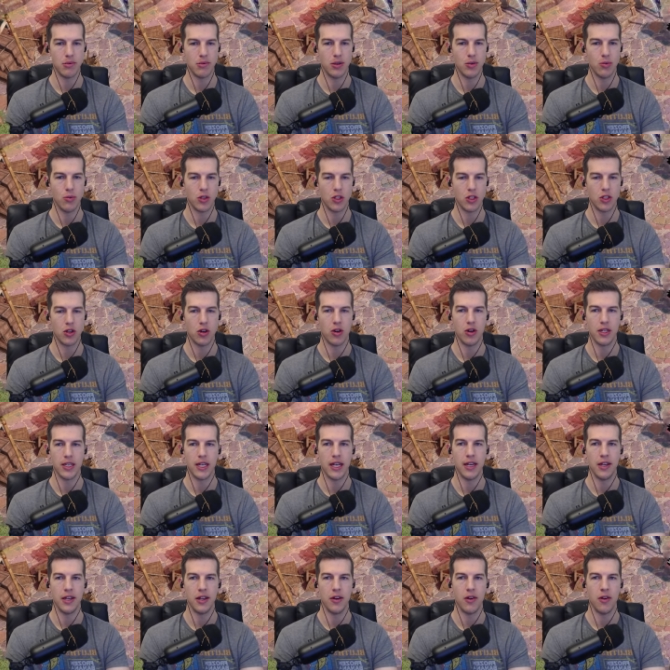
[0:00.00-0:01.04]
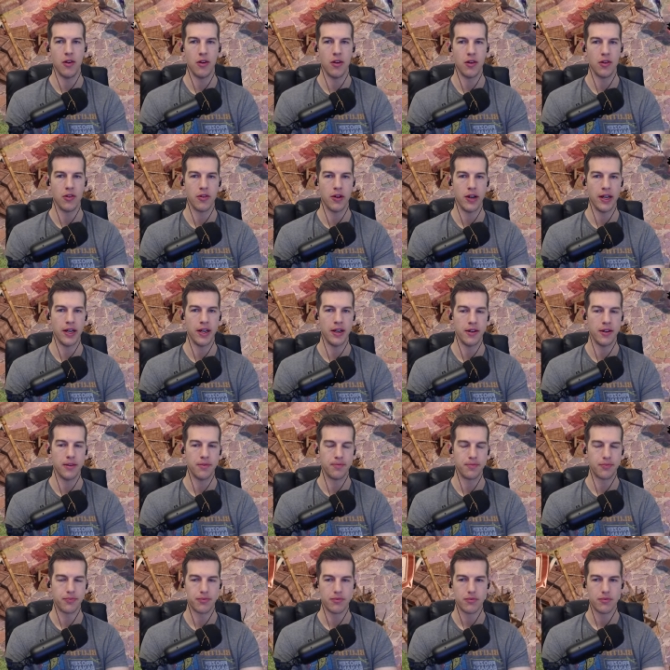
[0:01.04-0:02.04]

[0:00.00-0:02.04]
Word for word: I mean, we're shard gated hard right here.